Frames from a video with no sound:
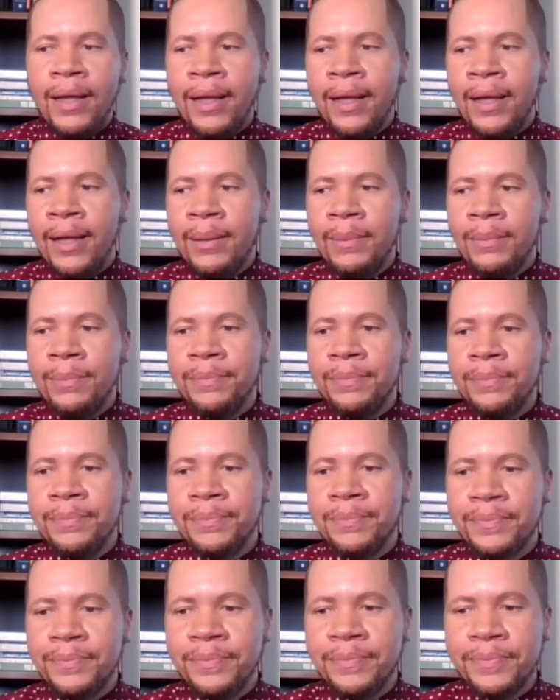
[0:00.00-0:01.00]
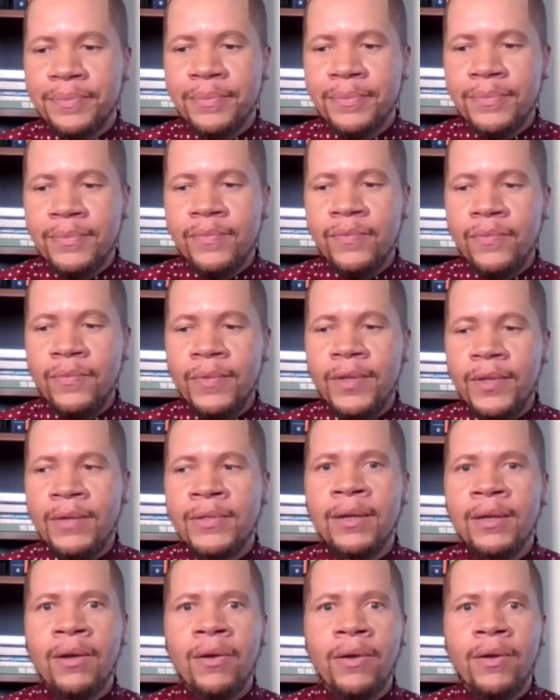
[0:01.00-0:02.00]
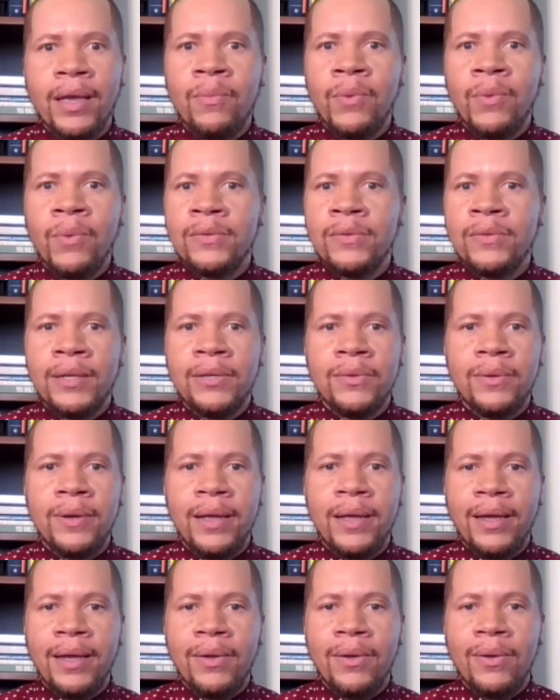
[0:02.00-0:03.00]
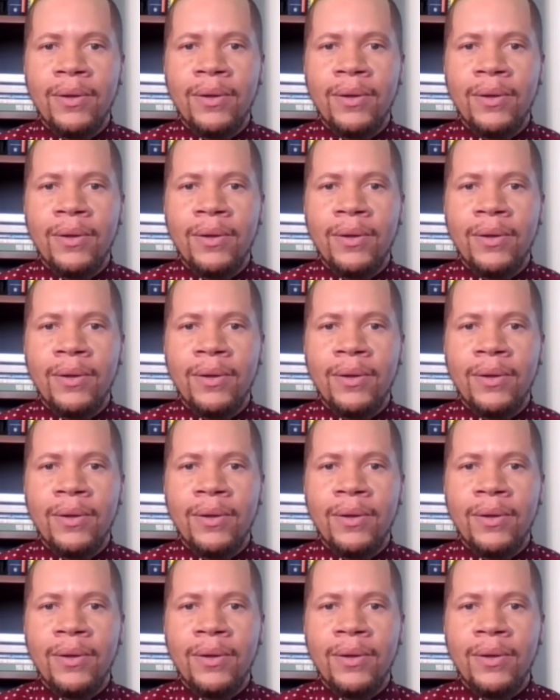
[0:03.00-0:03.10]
Like, okay, what do I do now?